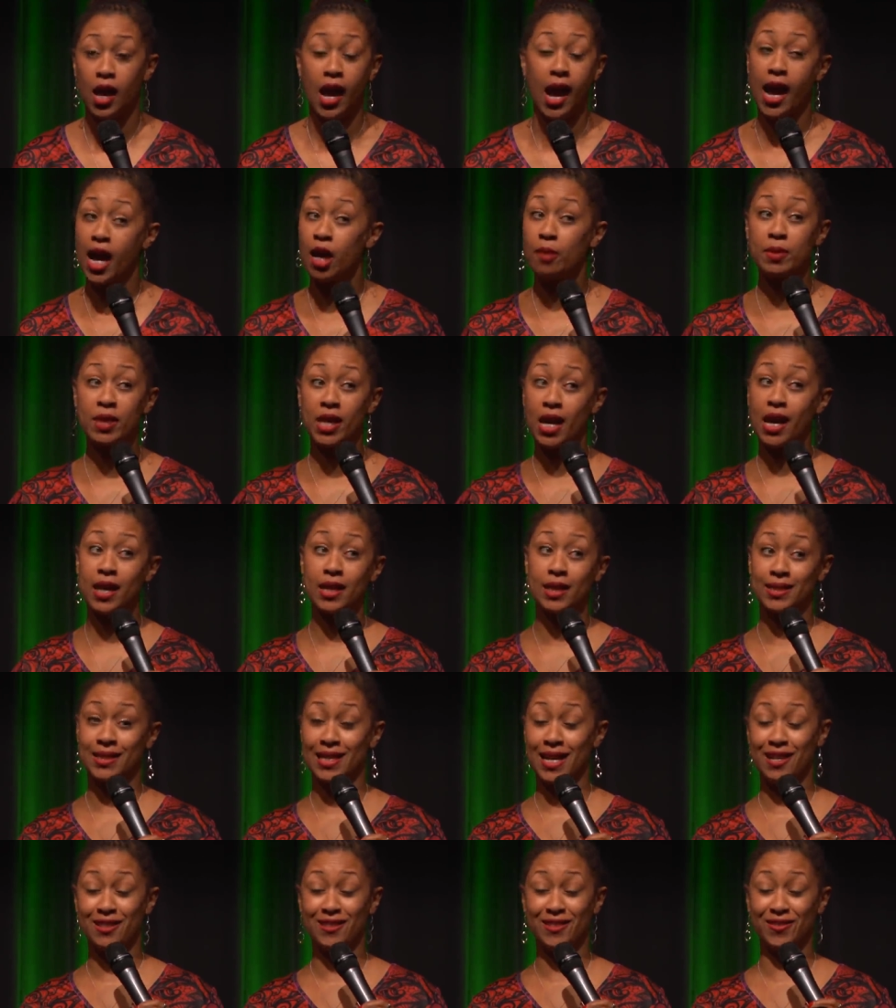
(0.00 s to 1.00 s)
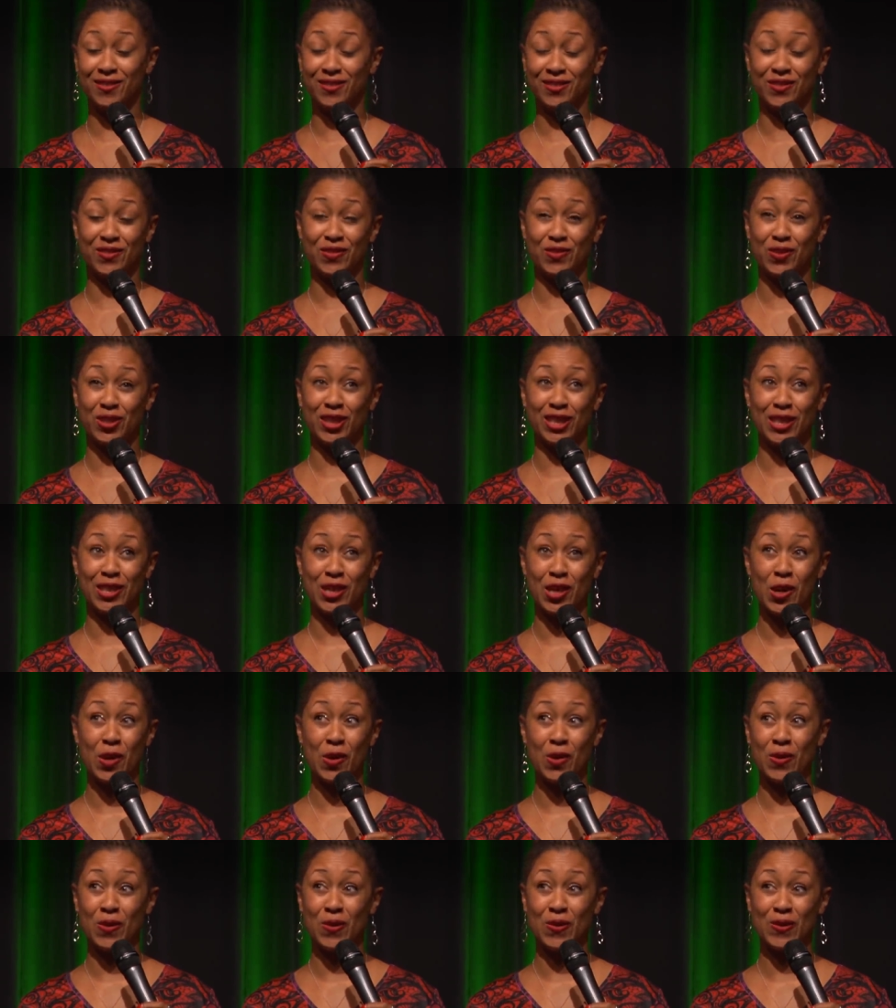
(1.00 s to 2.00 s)
I'll be honest, I don't even really
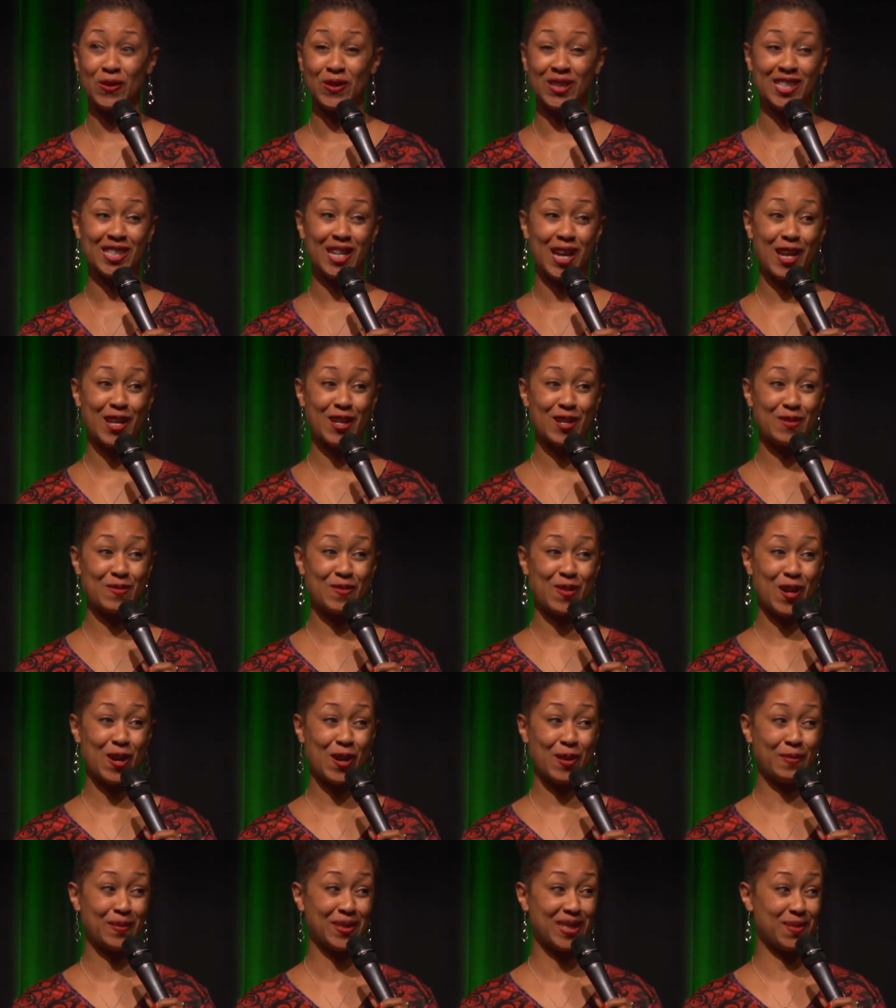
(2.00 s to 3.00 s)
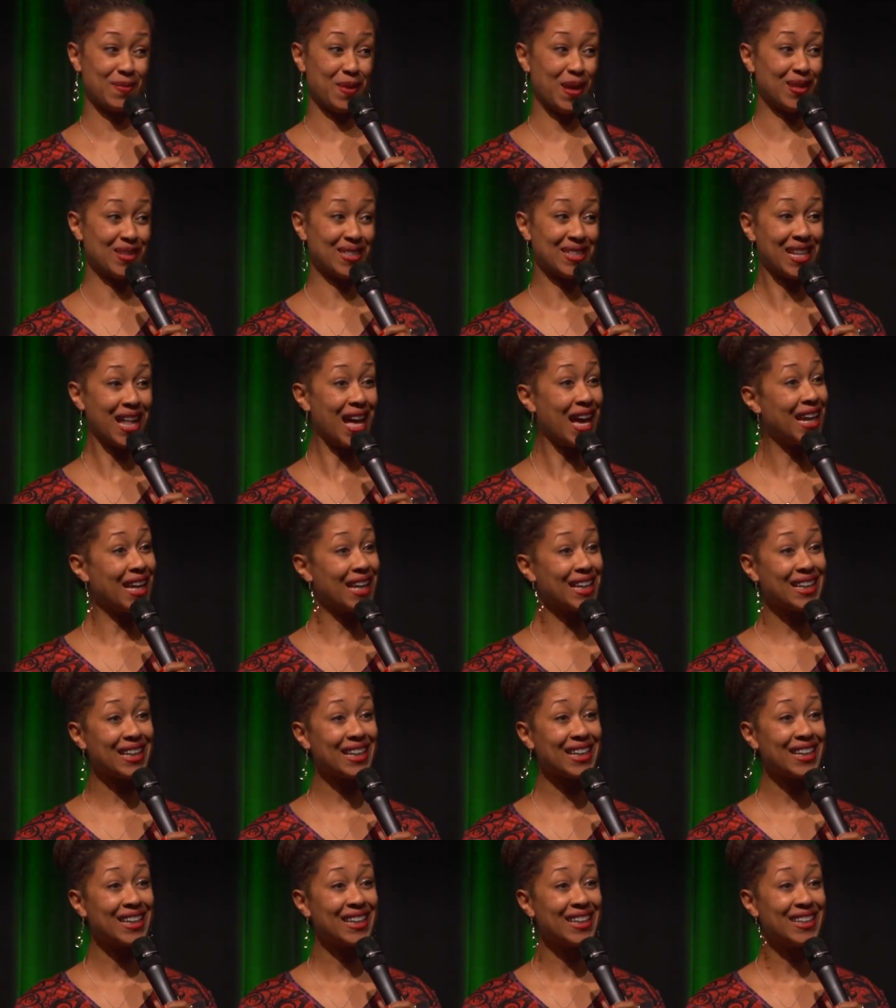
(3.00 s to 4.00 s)
know what Tiger Balm smells like,
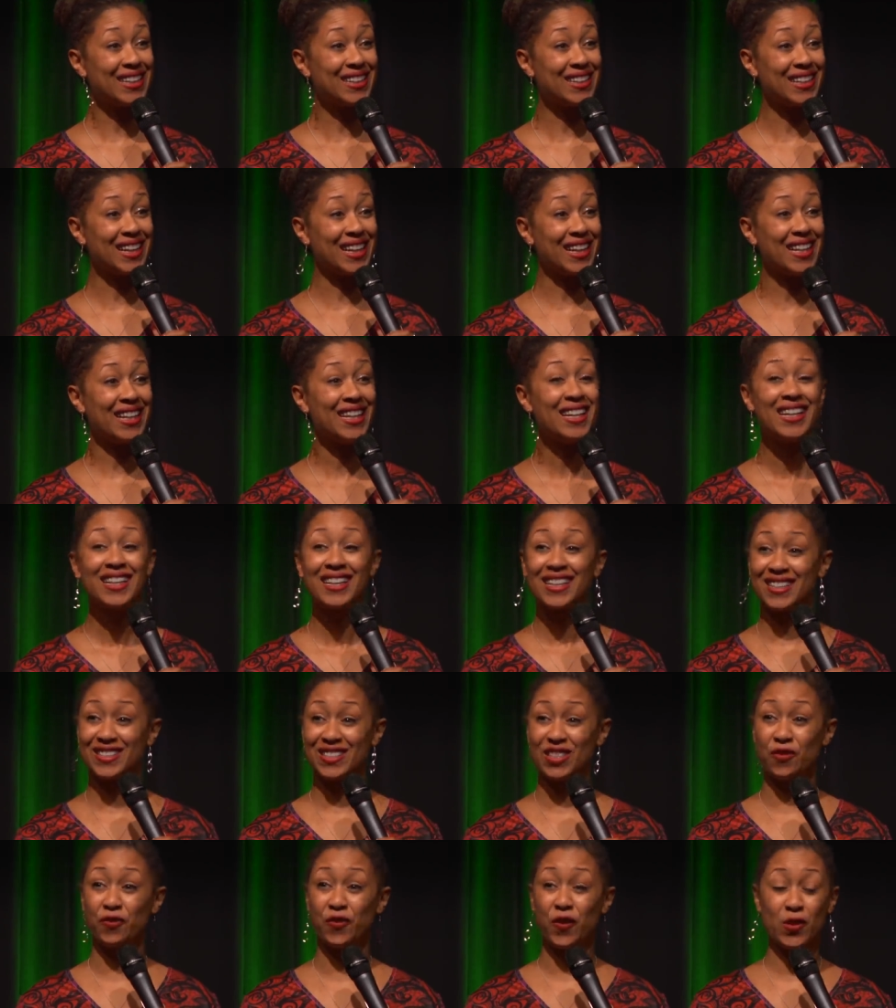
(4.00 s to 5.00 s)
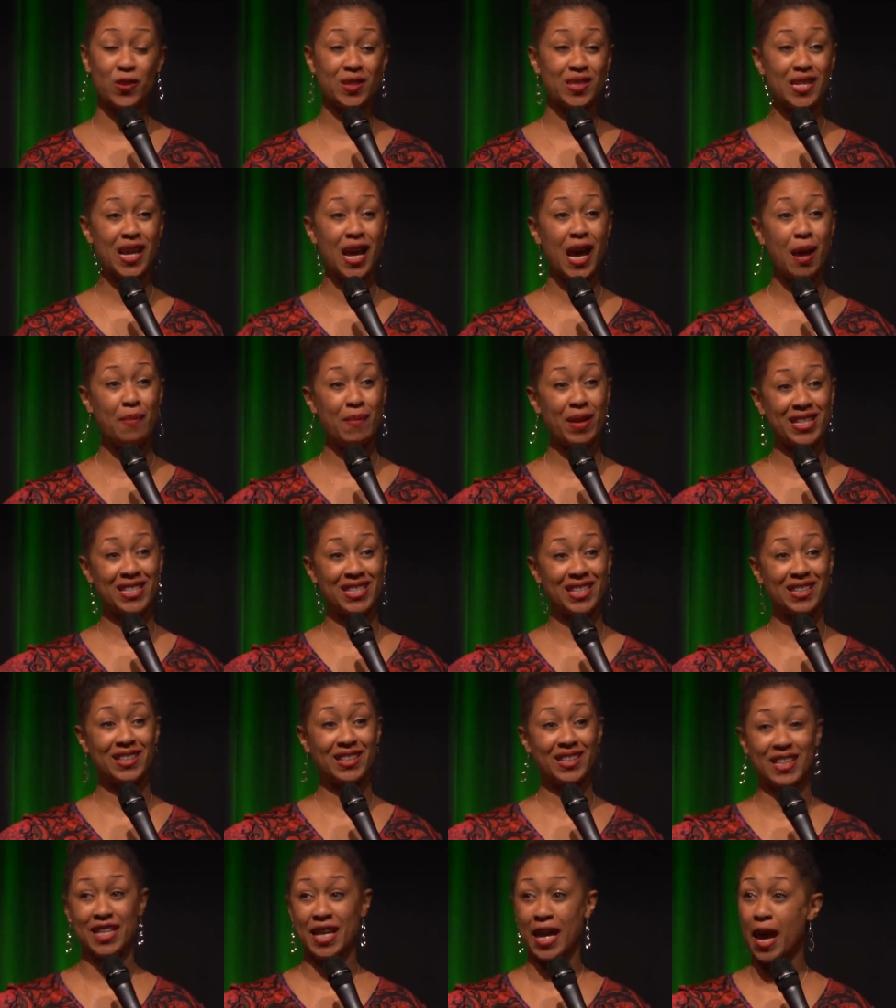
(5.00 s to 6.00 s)
right? Because the first time I
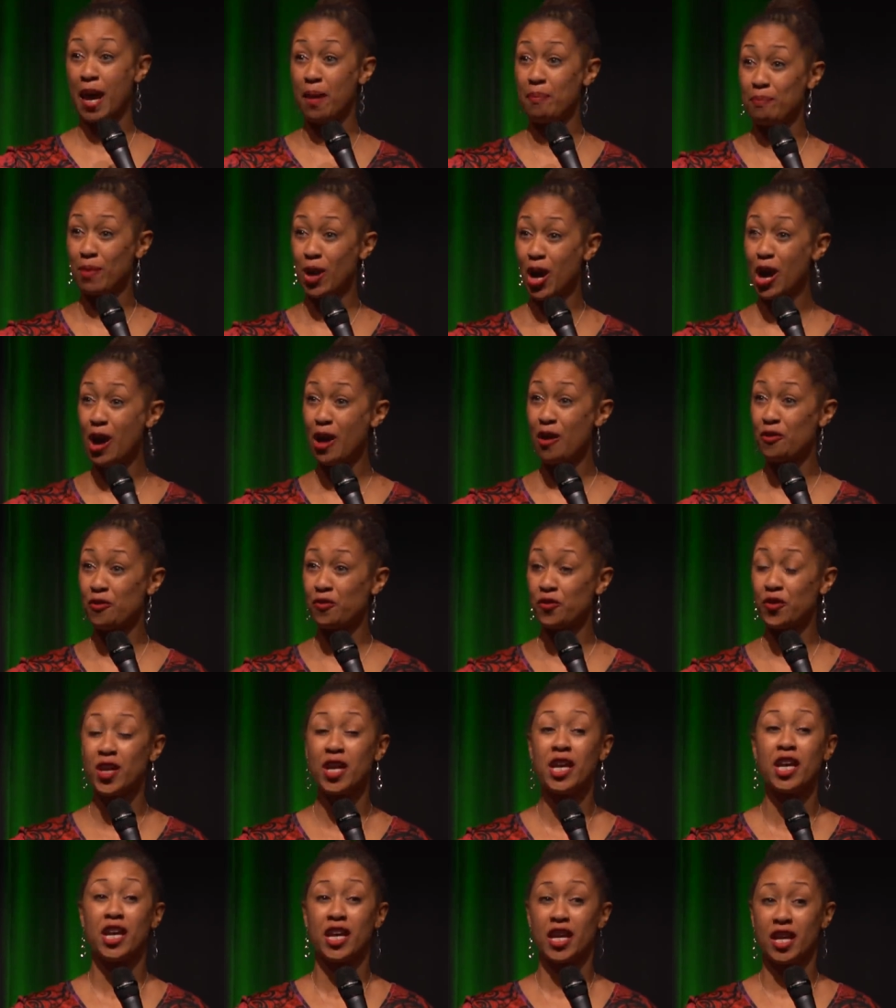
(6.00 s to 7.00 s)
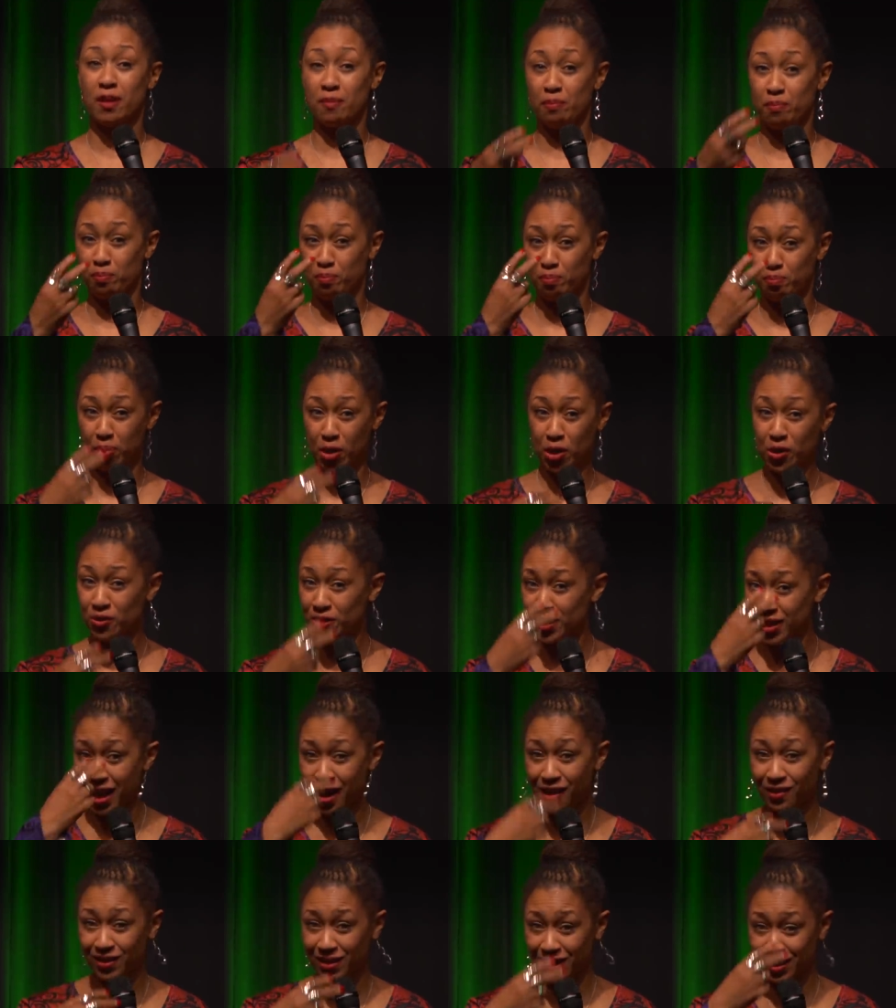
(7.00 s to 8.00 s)
took the cap off, it burned
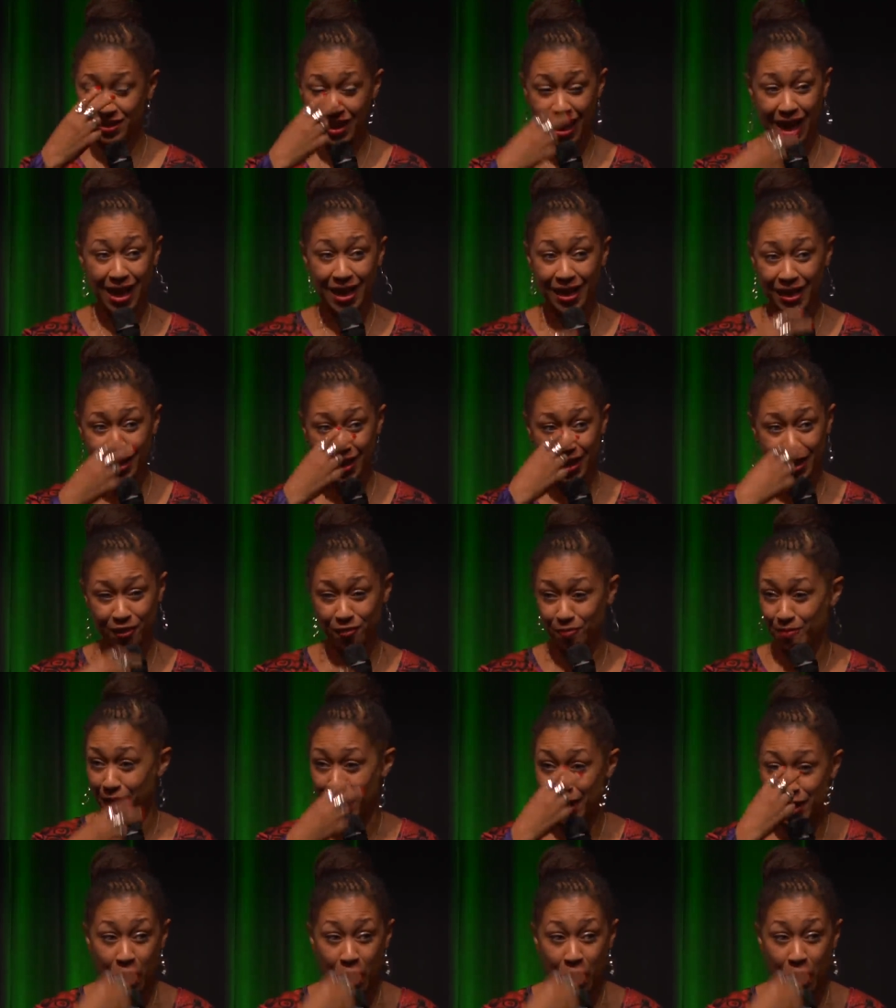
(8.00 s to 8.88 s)
out the lining of my